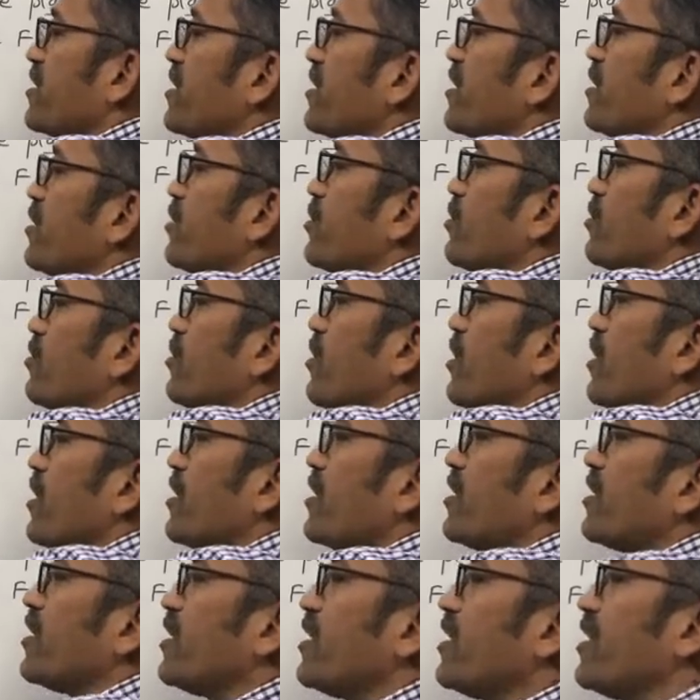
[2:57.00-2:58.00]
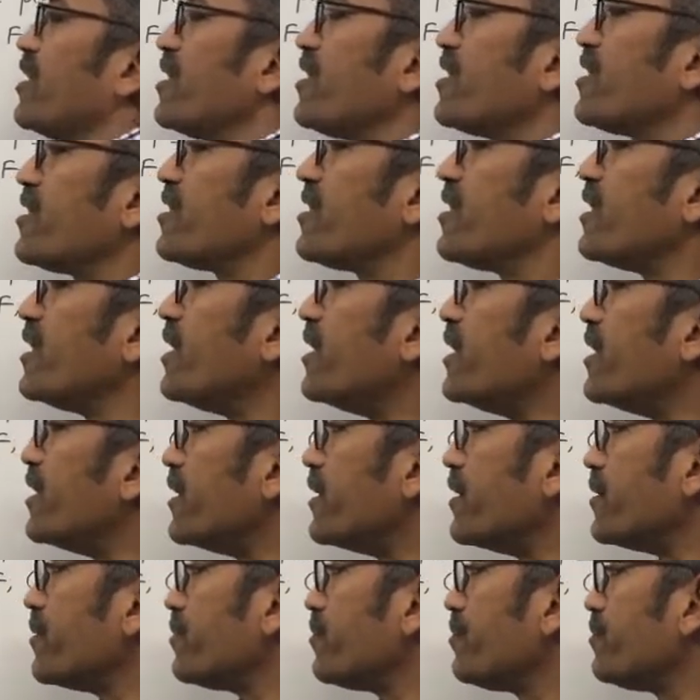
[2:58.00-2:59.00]
into what?
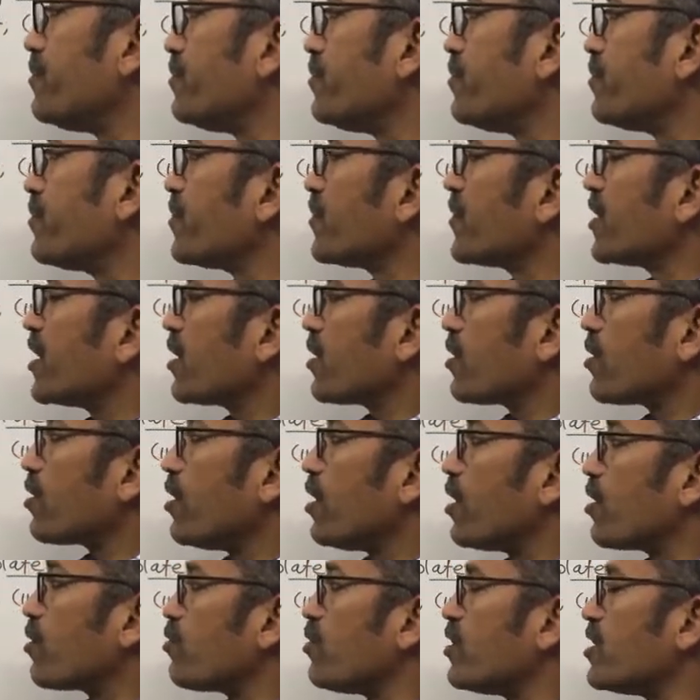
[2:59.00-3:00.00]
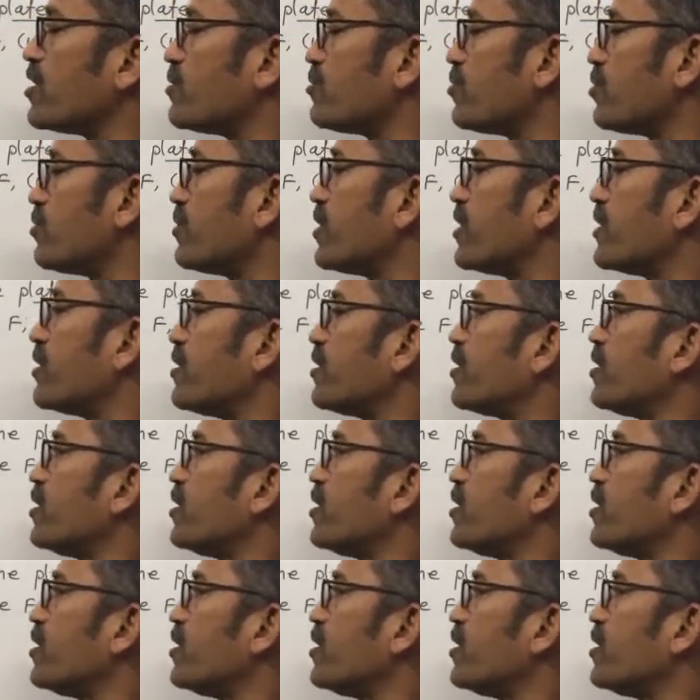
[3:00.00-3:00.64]
CD. Clockwise moment.